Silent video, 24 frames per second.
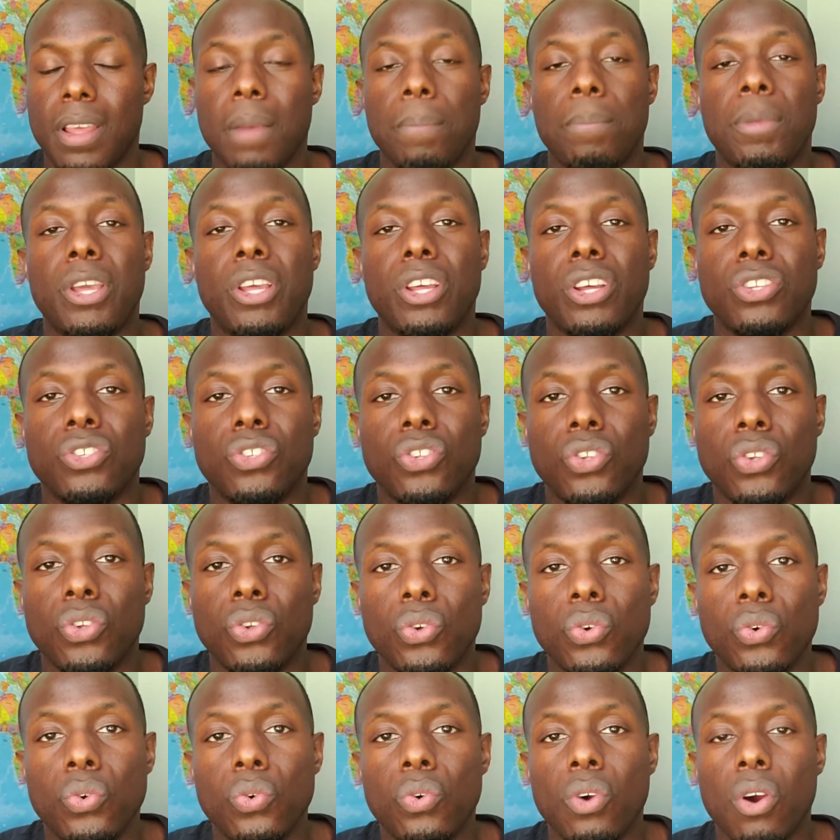Because
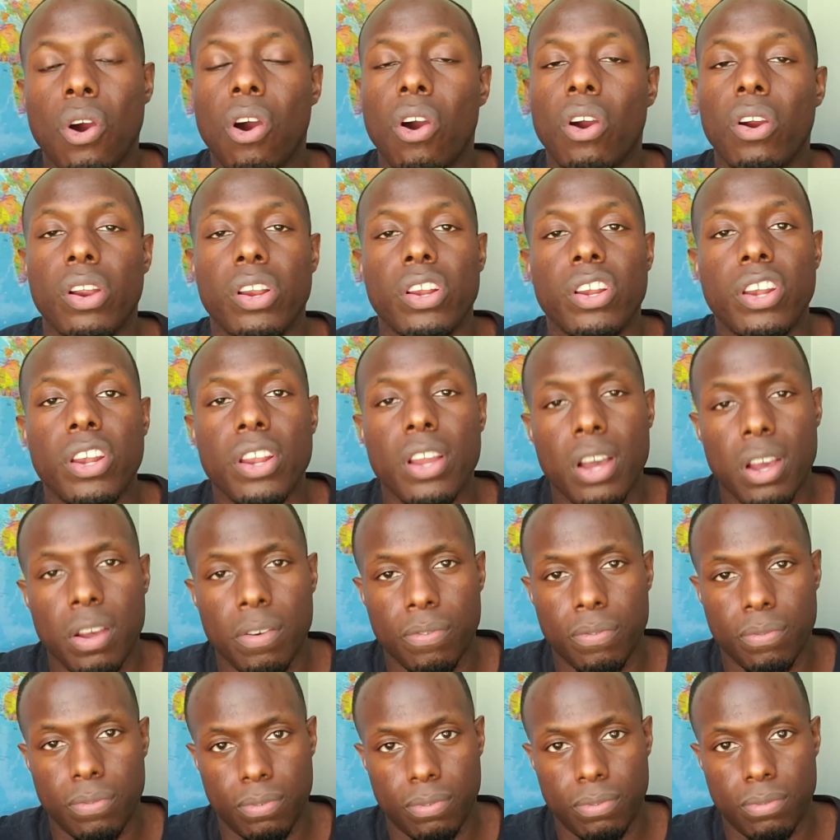you are
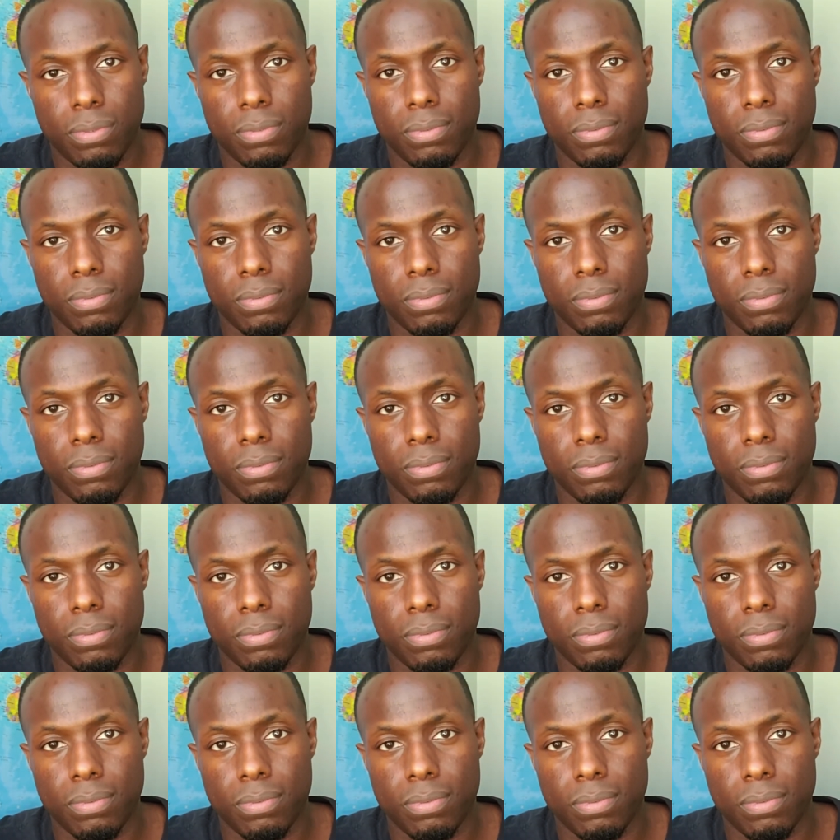enough.